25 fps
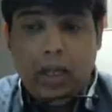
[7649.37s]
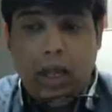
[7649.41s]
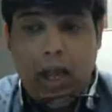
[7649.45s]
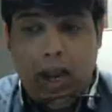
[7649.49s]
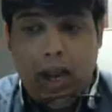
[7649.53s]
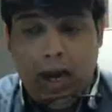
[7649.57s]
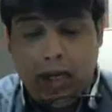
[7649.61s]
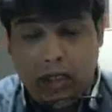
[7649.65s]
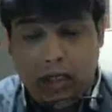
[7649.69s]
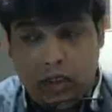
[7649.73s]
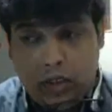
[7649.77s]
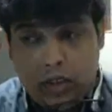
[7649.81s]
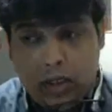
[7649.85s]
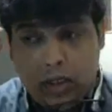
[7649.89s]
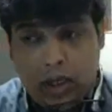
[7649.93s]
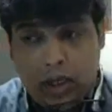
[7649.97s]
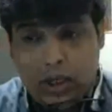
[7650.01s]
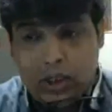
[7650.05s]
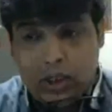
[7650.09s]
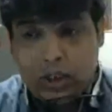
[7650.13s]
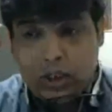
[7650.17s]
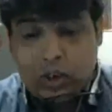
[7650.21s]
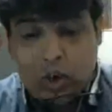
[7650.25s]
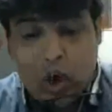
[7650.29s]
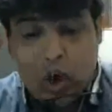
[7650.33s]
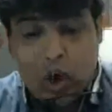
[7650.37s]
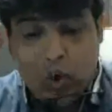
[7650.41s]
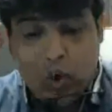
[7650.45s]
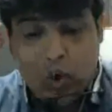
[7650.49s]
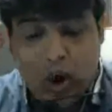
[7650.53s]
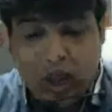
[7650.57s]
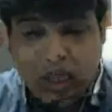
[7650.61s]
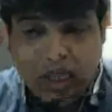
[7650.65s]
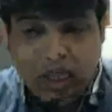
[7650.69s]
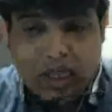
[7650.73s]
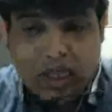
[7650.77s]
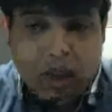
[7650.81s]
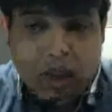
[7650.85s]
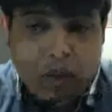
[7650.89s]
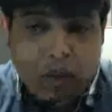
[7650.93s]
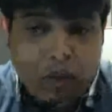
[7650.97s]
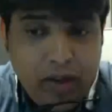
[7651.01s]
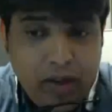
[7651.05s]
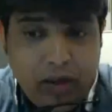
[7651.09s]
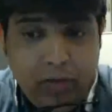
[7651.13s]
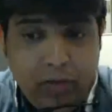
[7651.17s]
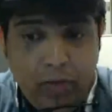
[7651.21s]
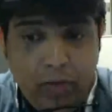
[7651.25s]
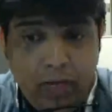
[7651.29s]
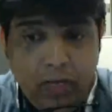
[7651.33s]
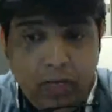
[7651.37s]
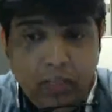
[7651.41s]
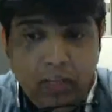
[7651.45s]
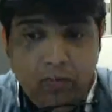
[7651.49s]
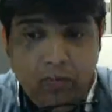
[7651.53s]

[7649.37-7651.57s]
and solve one sum with me in